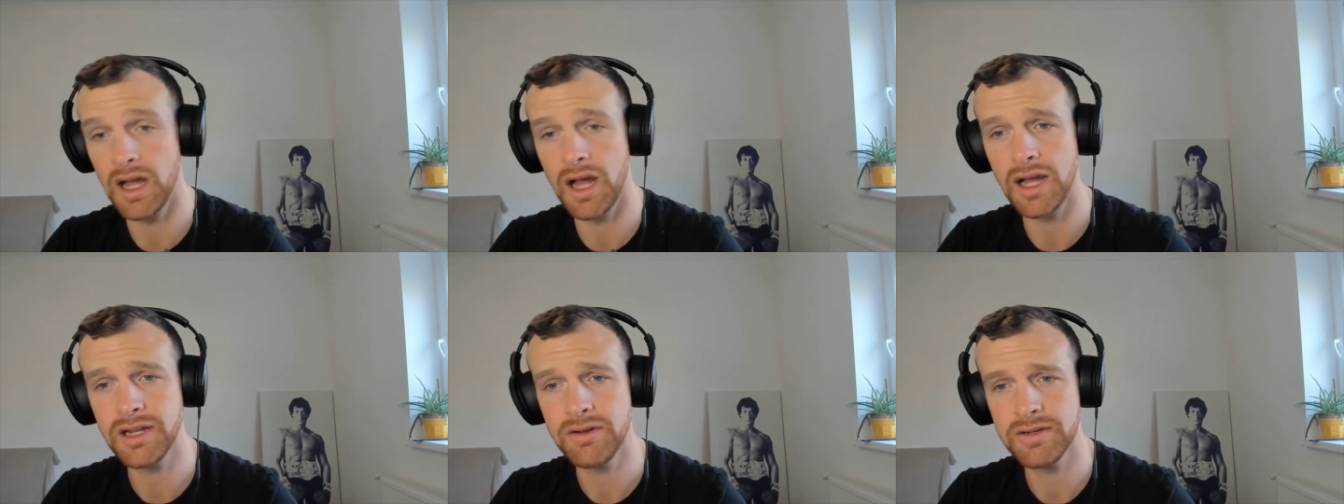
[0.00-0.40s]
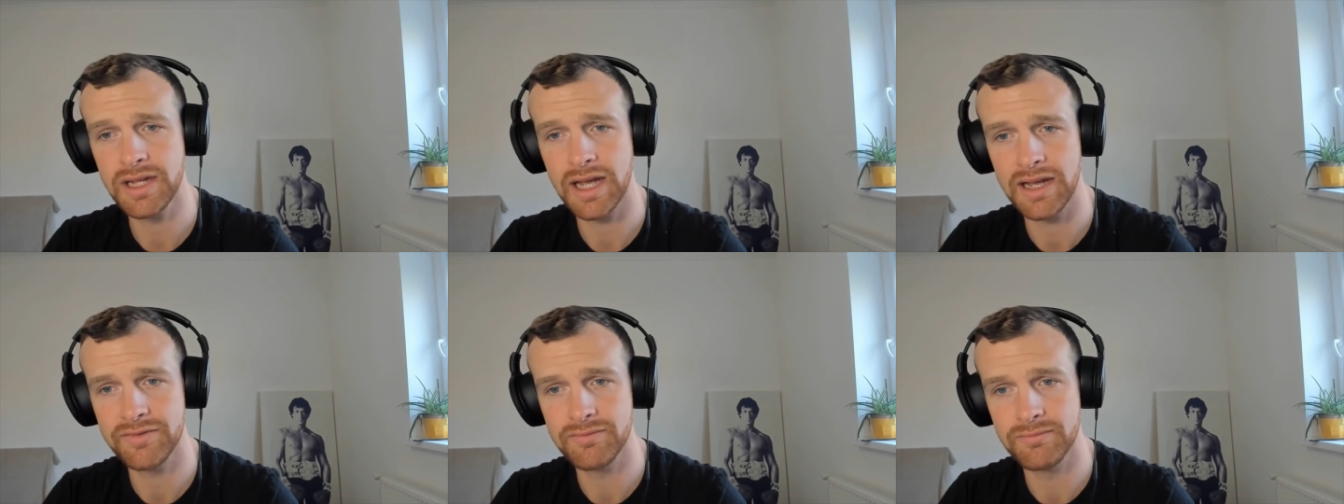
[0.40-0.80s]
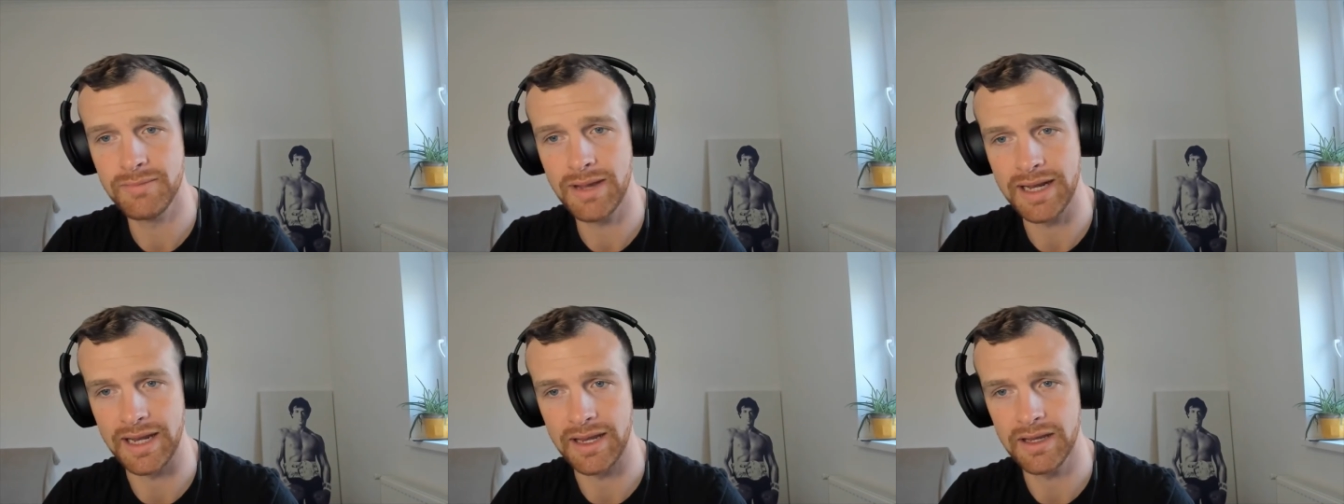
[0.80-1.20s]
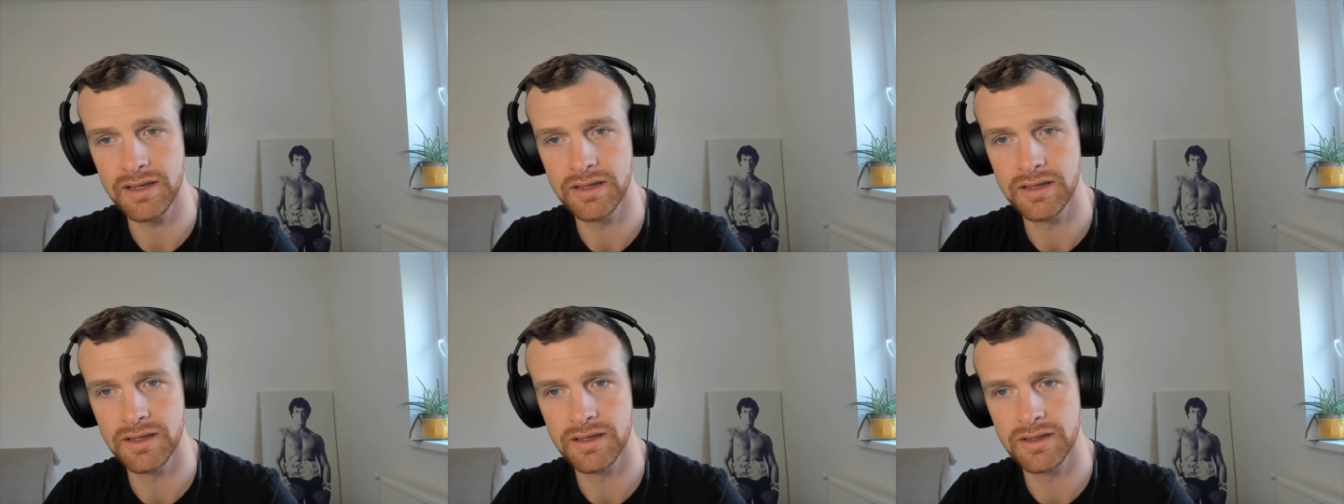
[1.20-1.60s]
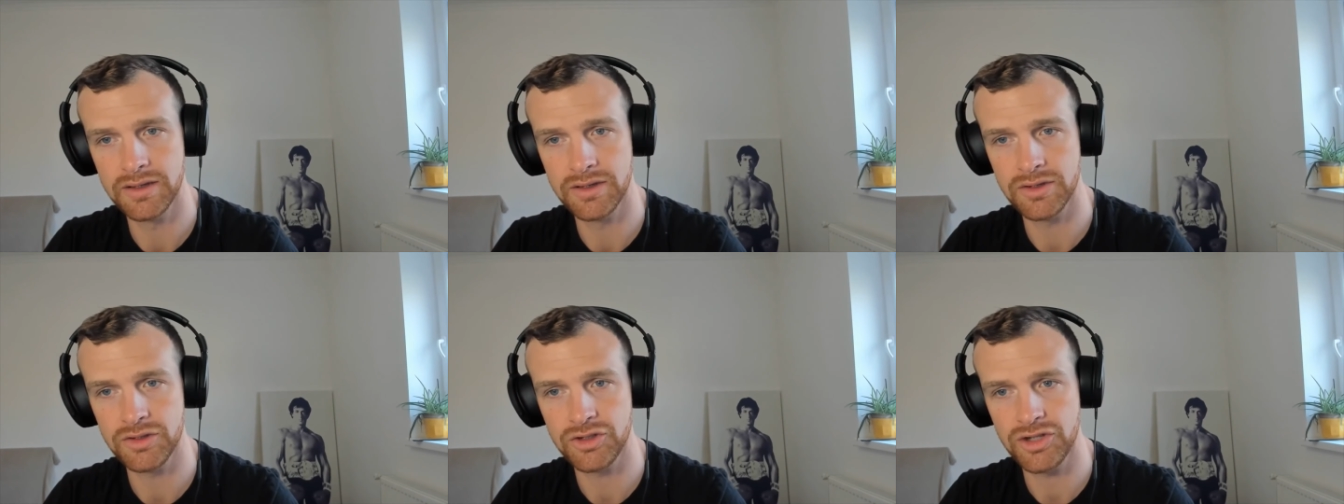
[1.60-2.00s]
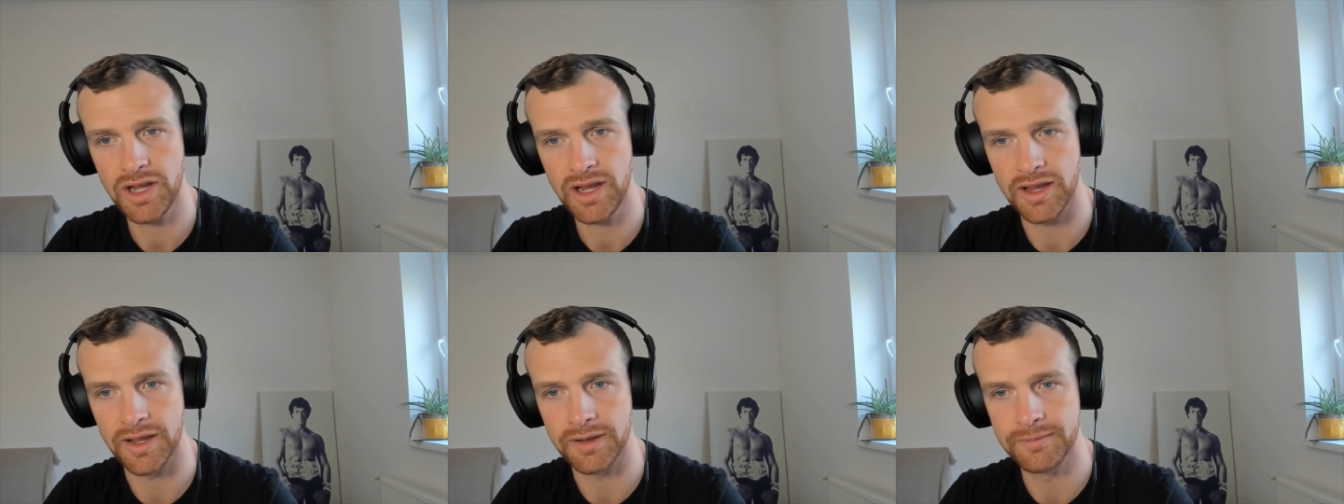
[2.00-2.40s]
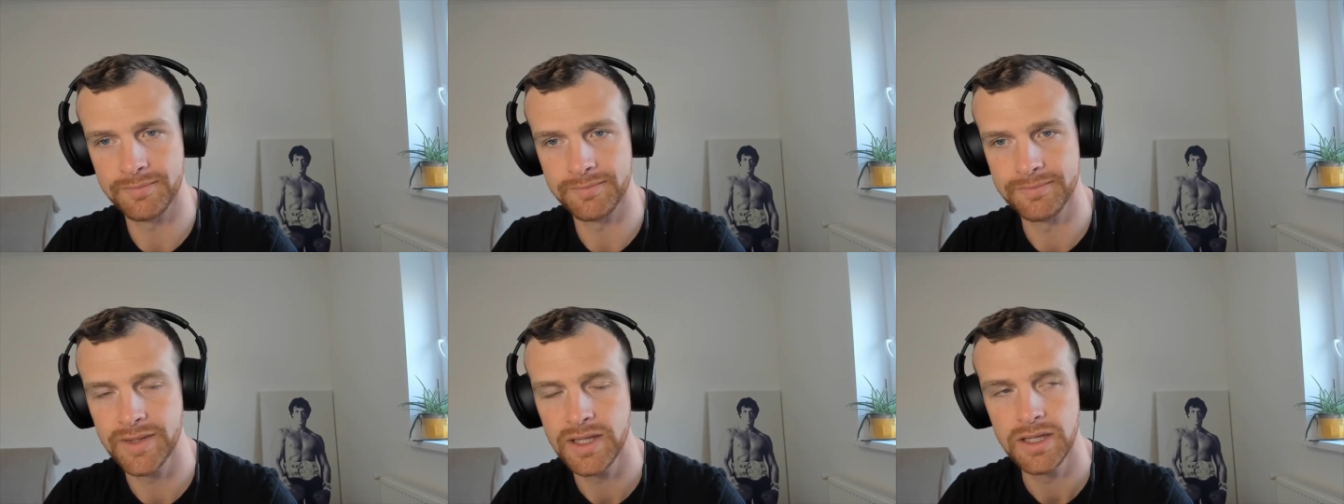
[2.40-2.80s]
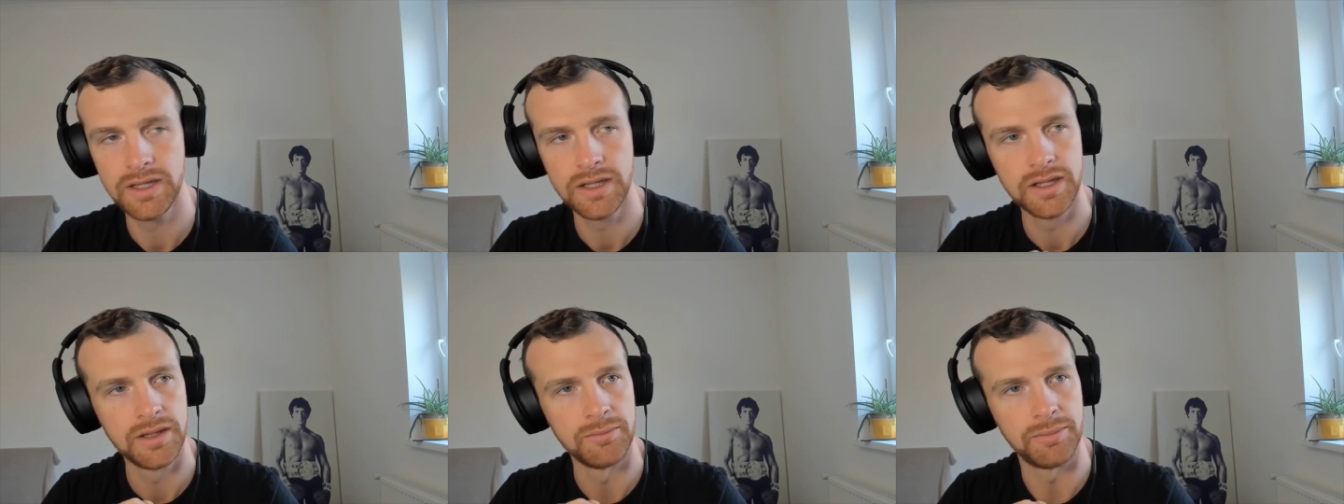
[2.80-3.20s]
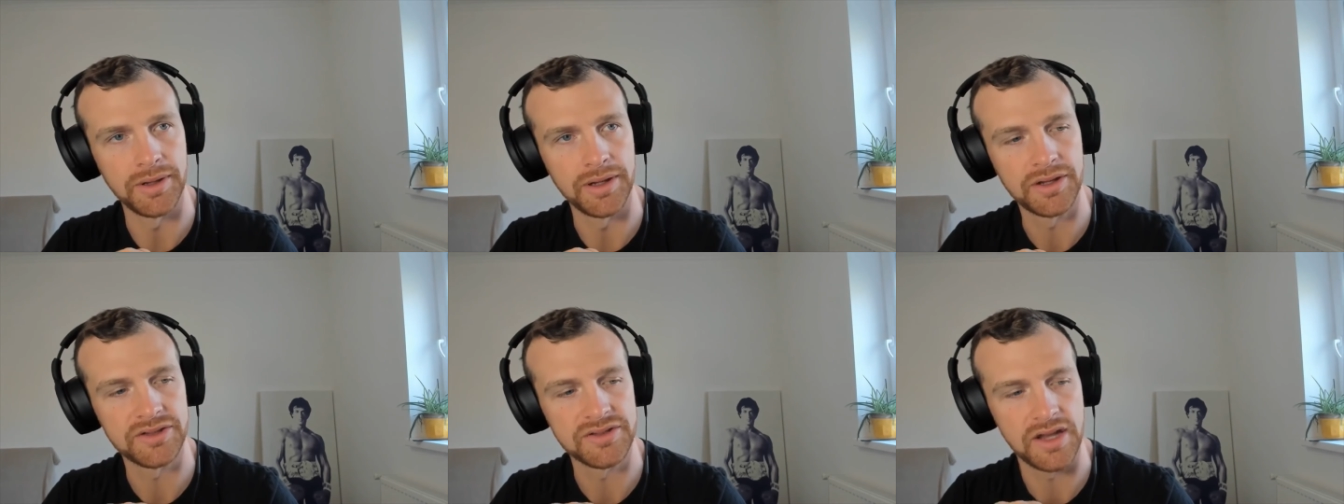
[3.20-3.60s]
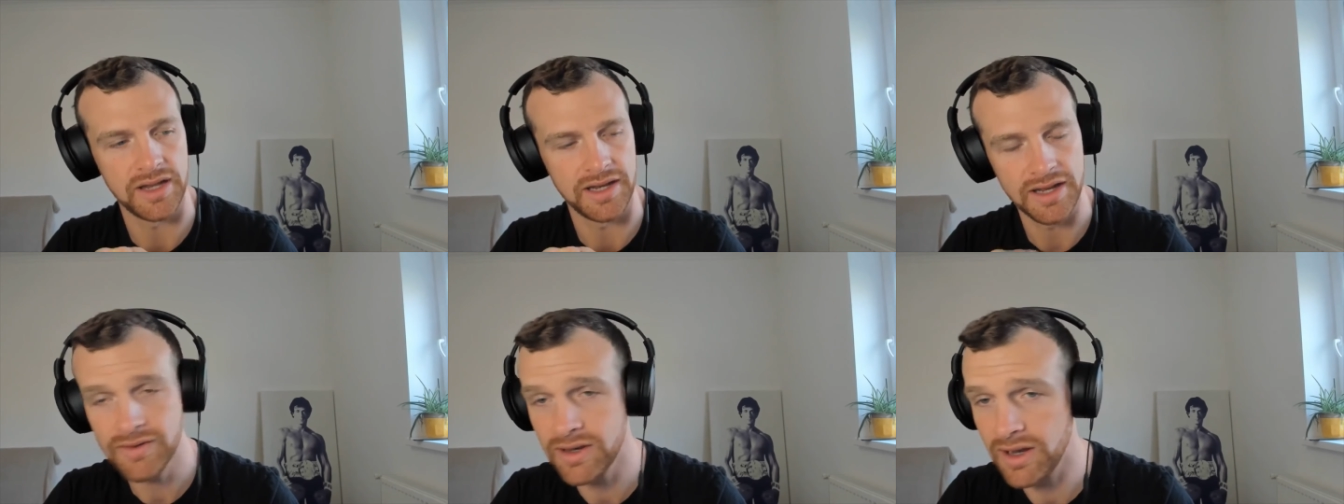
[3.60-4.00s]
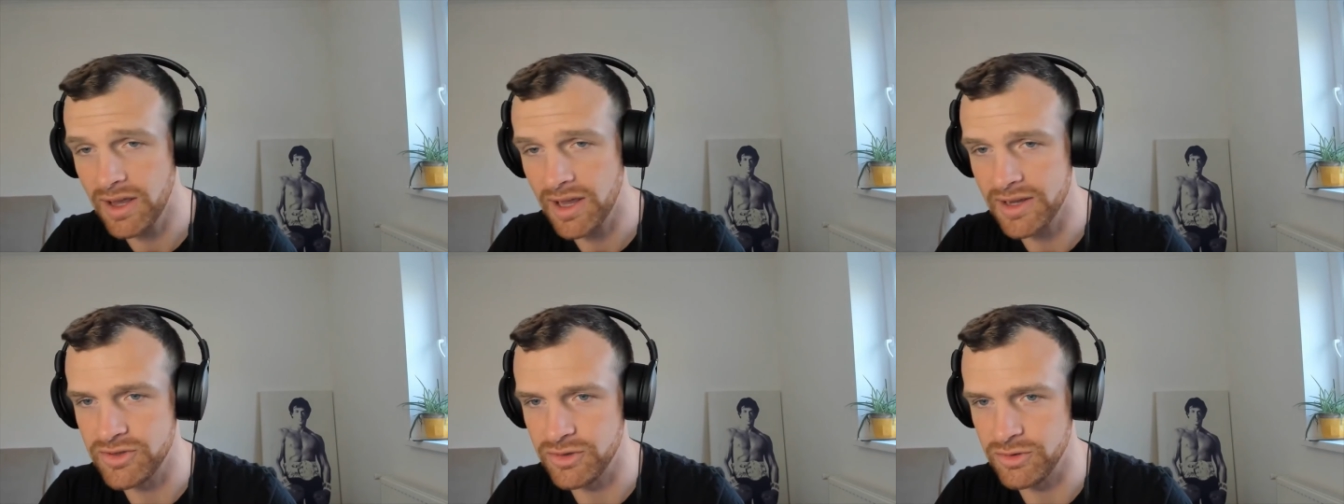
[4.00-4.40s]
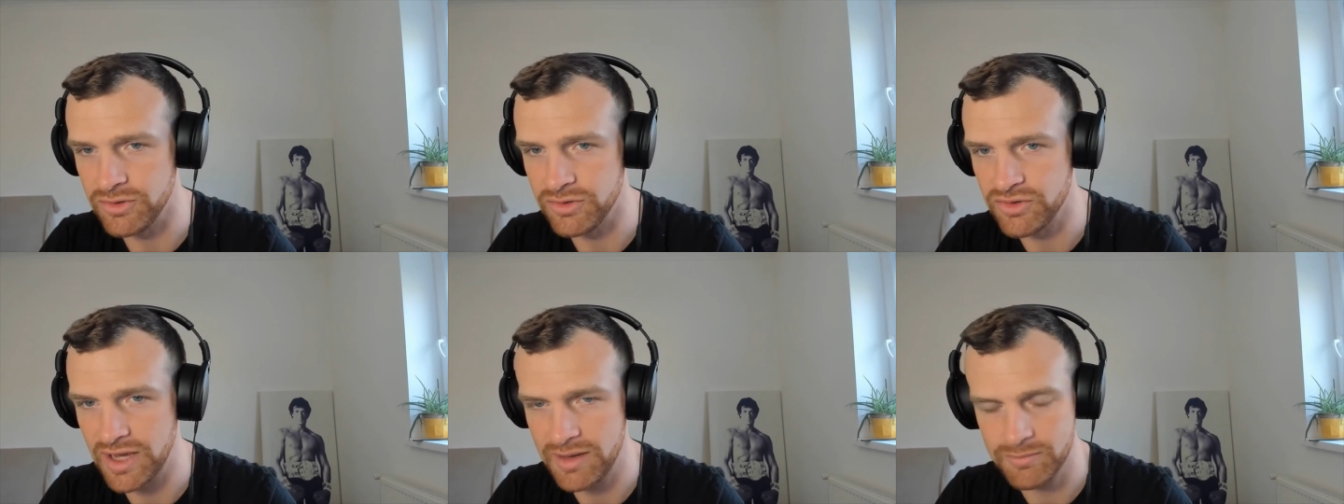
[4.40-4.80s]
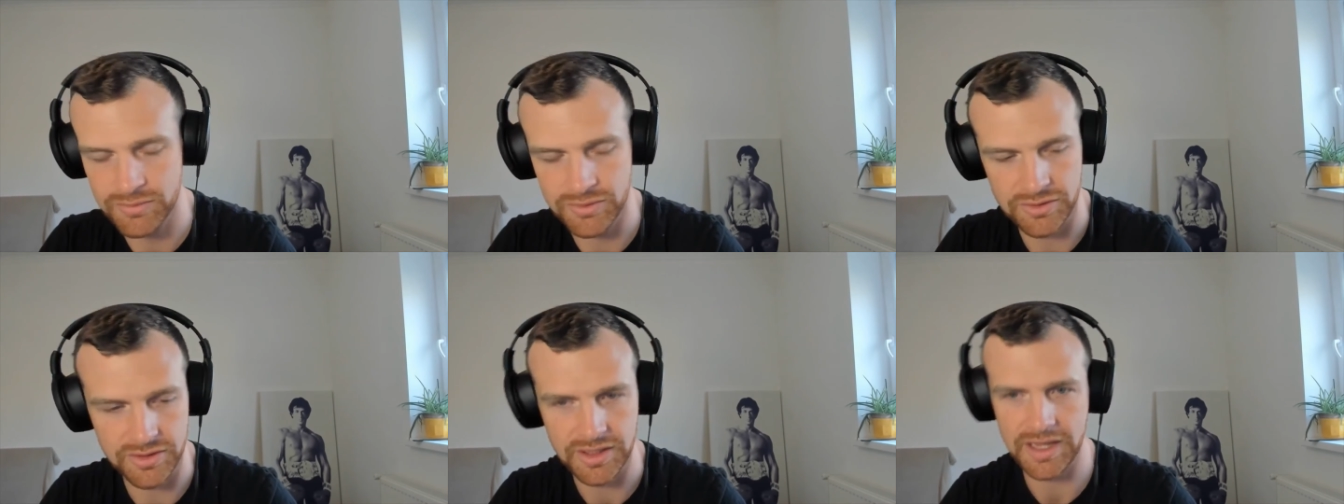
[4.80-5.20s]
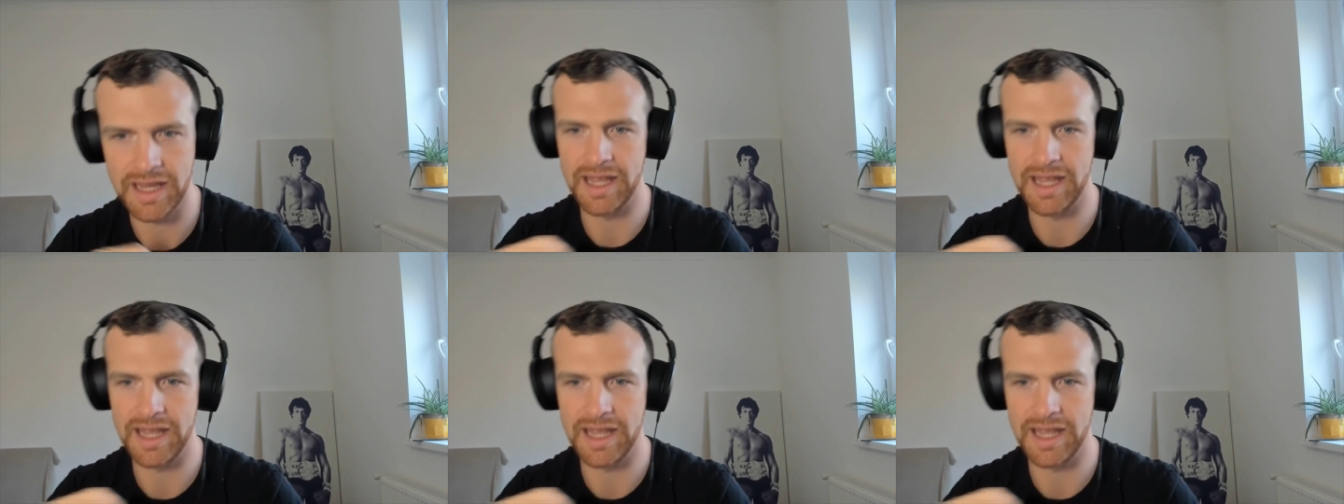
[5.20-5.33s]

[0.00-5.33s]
I don't have many to share, because I never lie to you chaps.